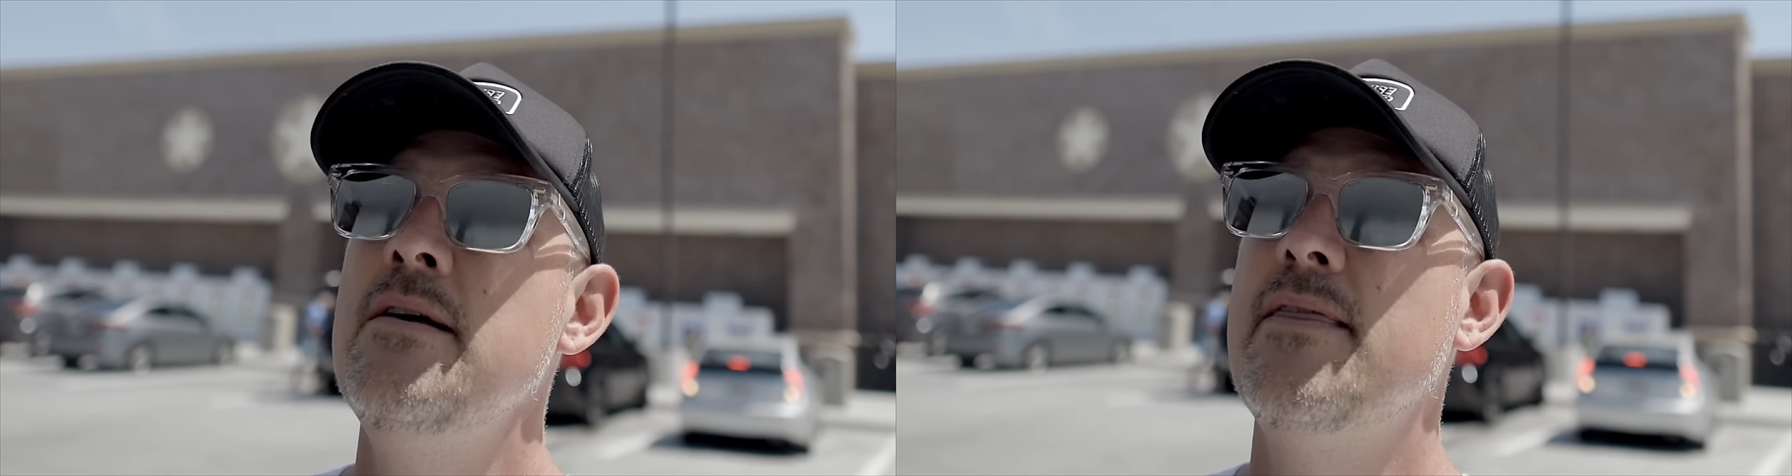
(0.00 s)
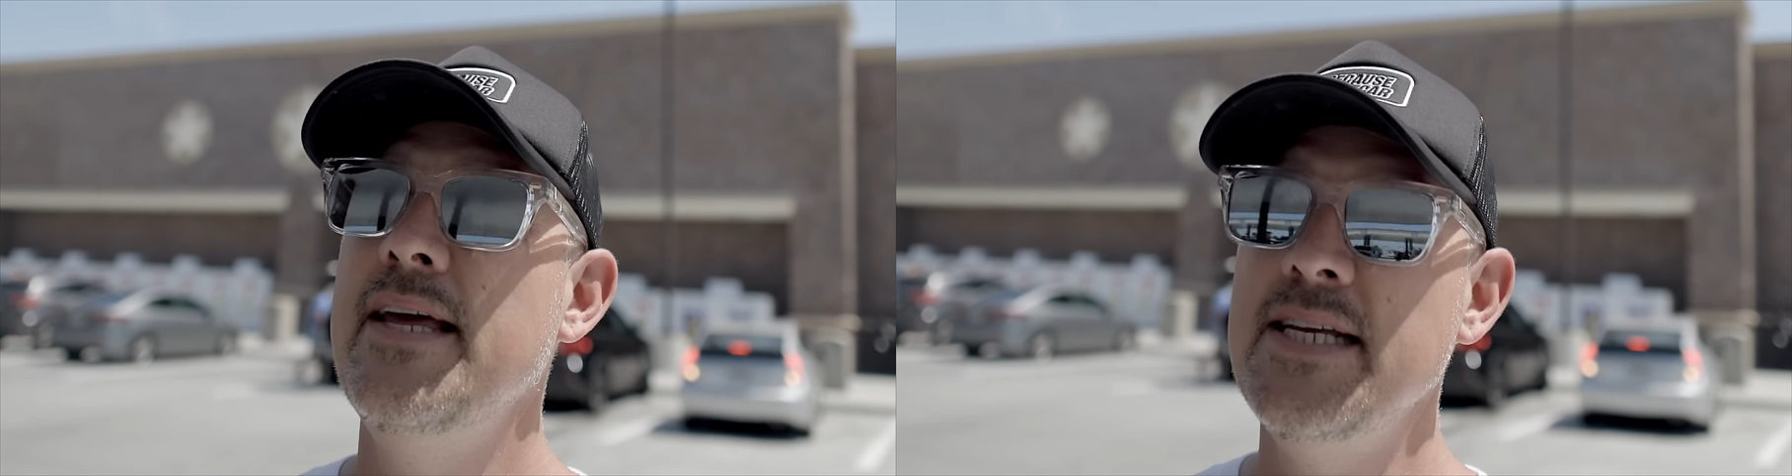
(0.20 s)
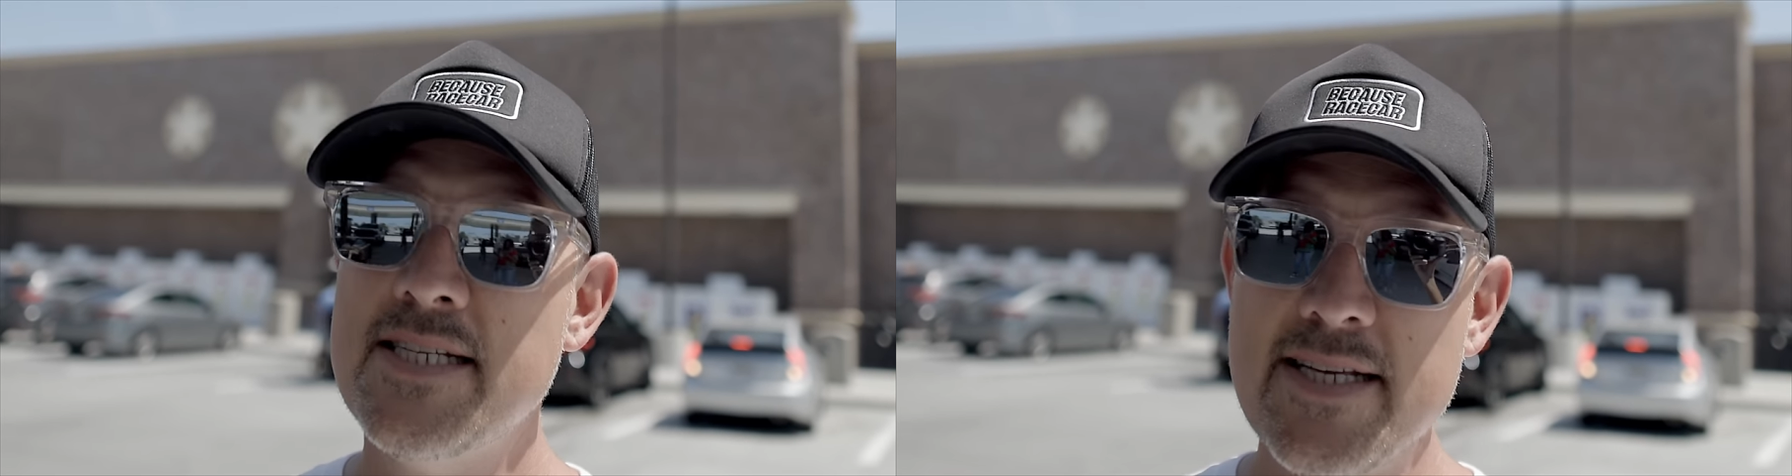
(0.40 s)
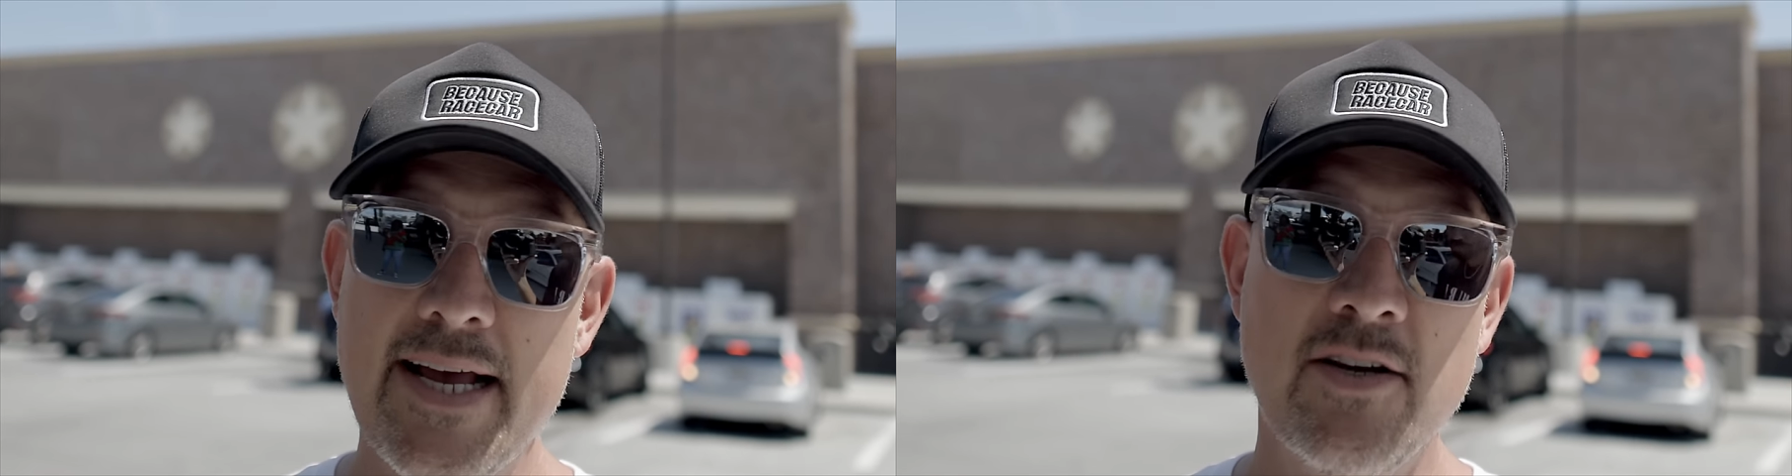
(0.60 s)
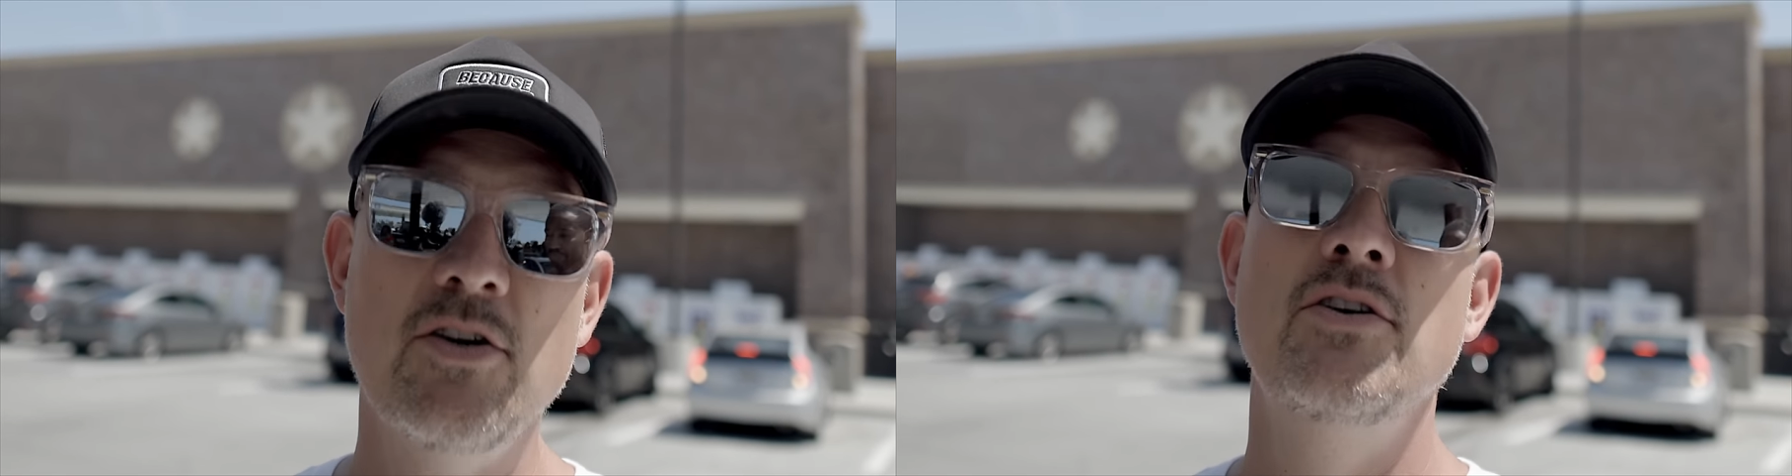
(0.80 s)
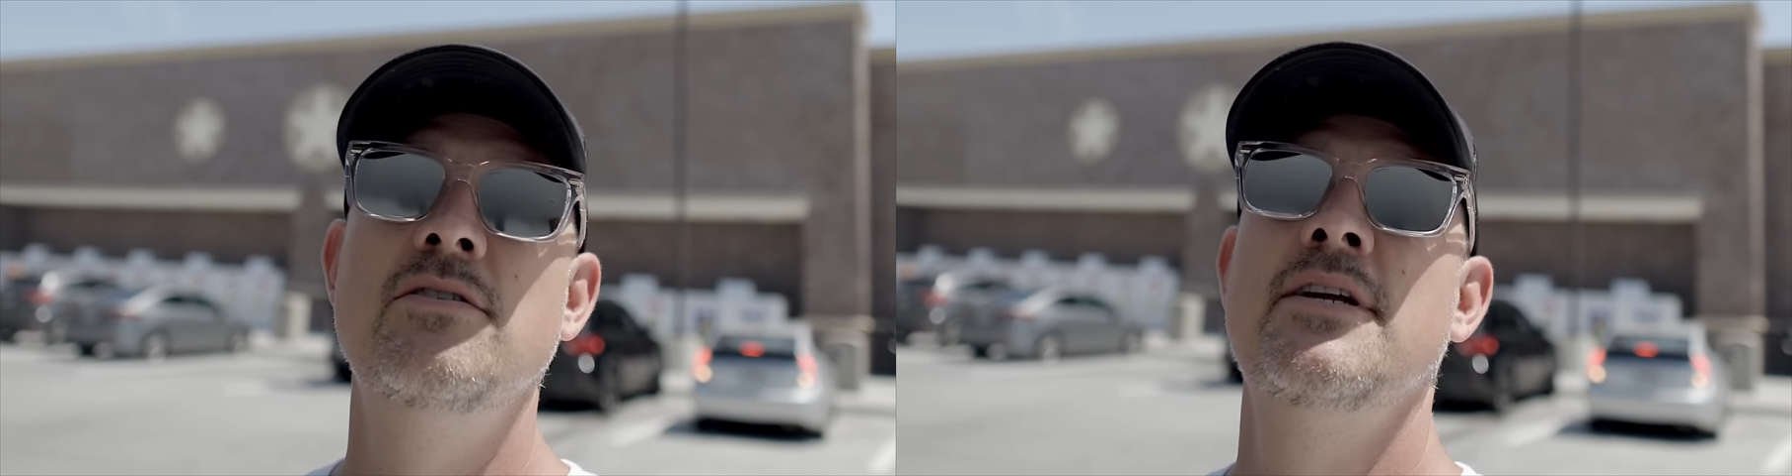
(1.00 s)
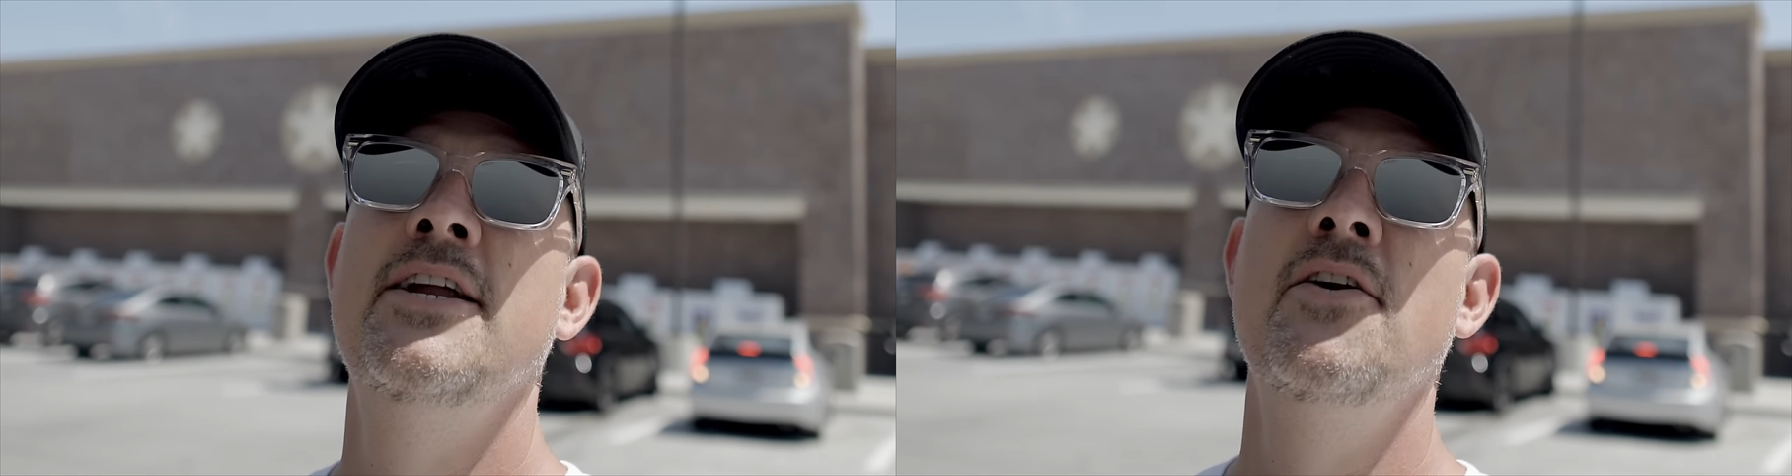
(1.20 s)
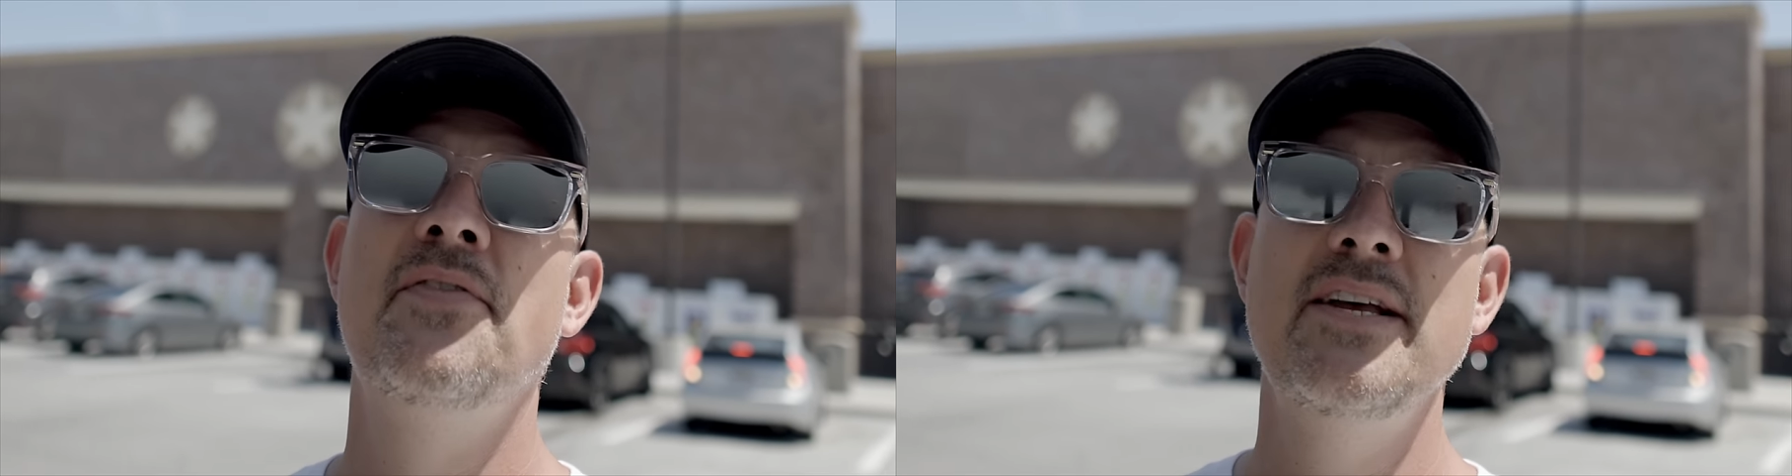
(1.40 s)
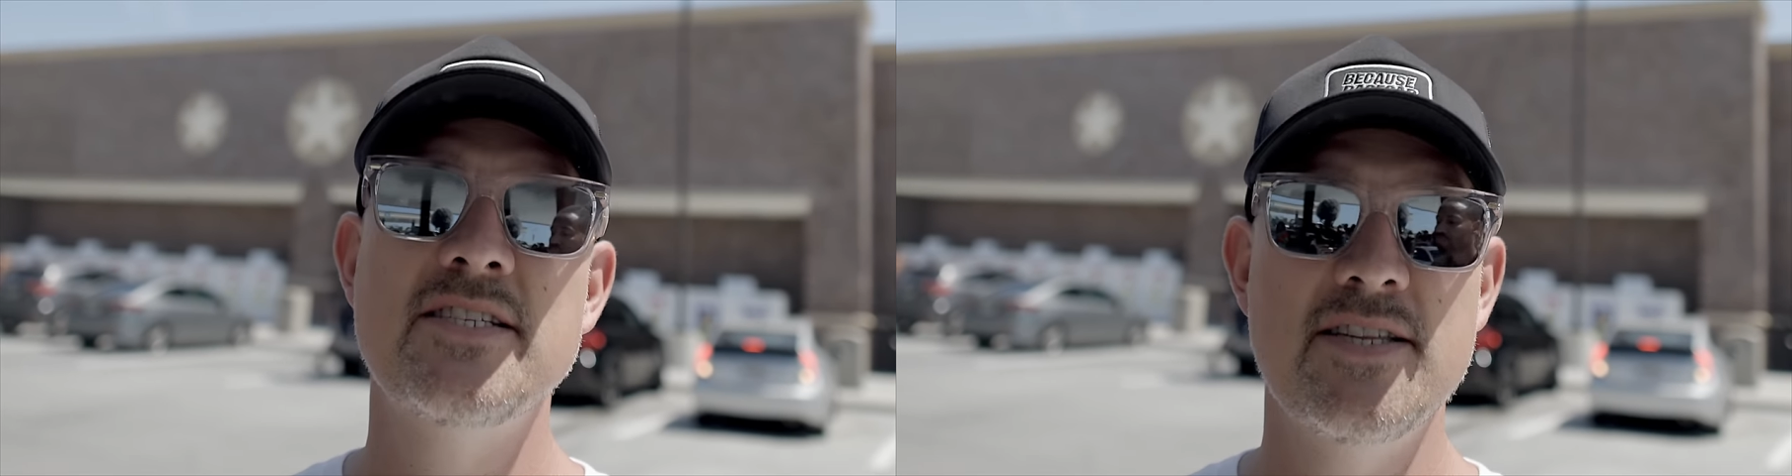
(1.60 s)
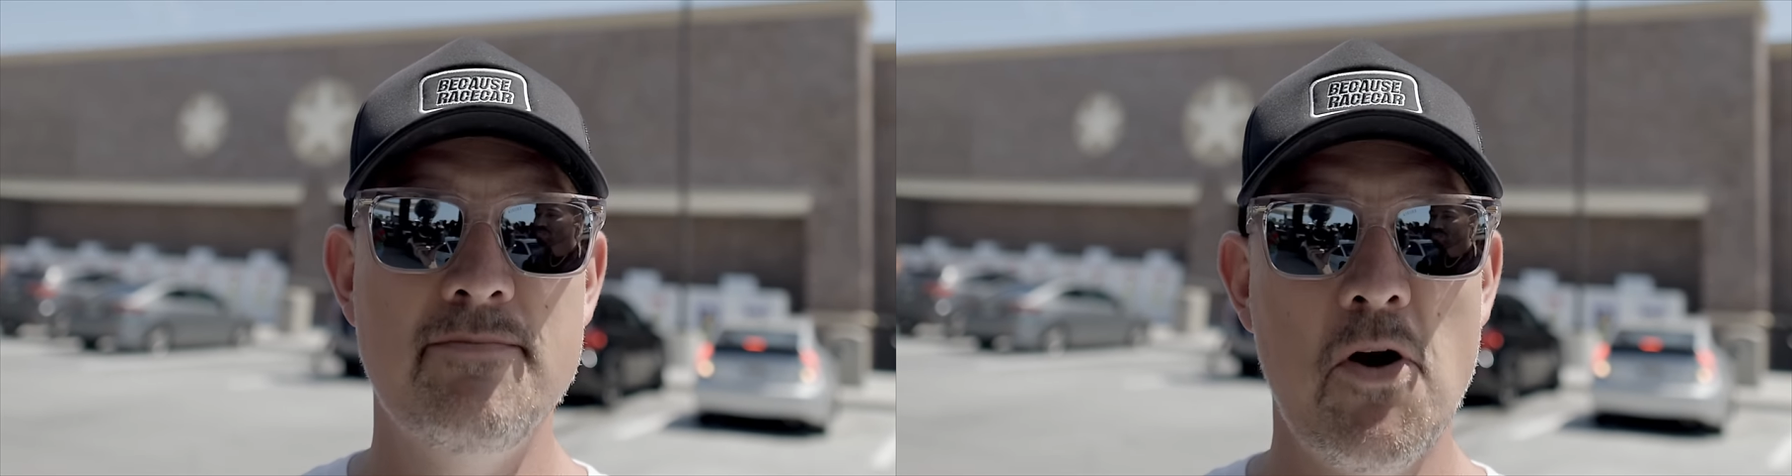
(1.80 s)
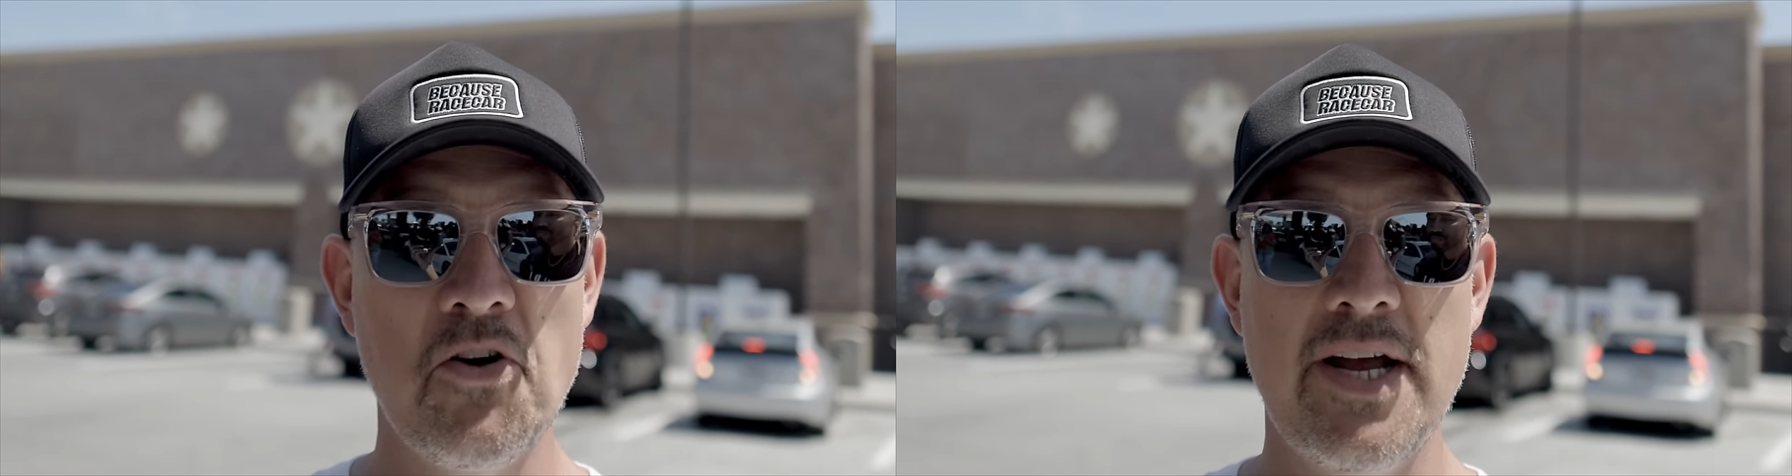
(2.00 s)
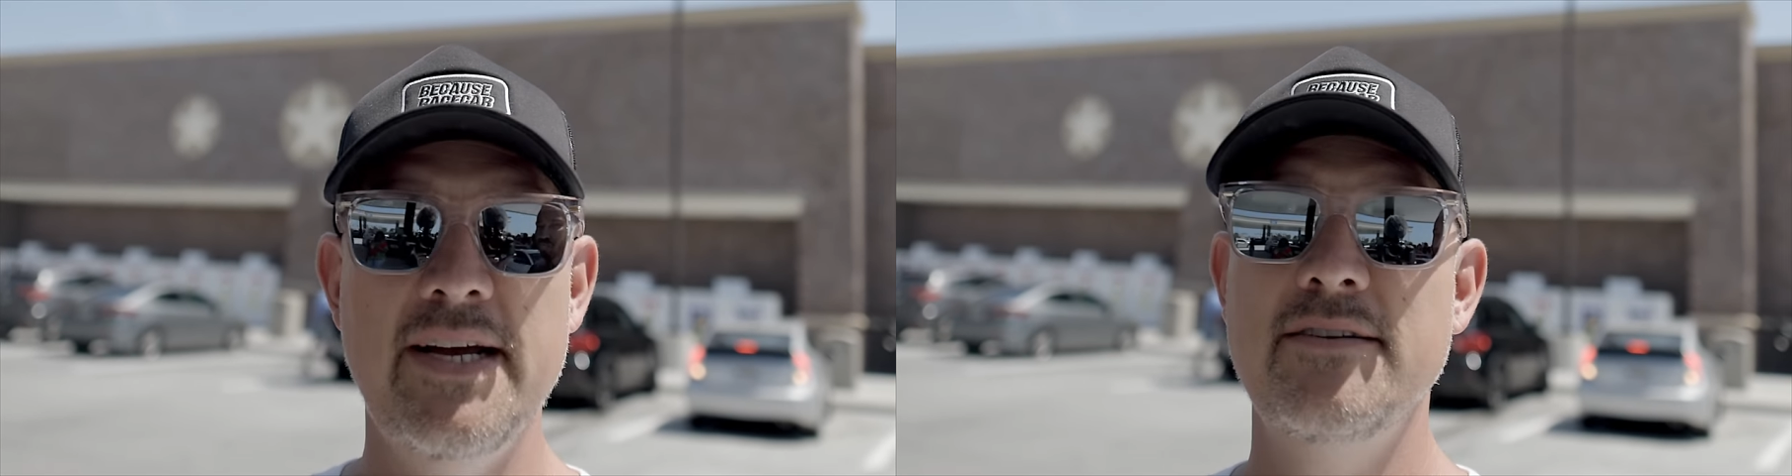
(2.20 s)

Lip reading: things cycle, you know, things in the market,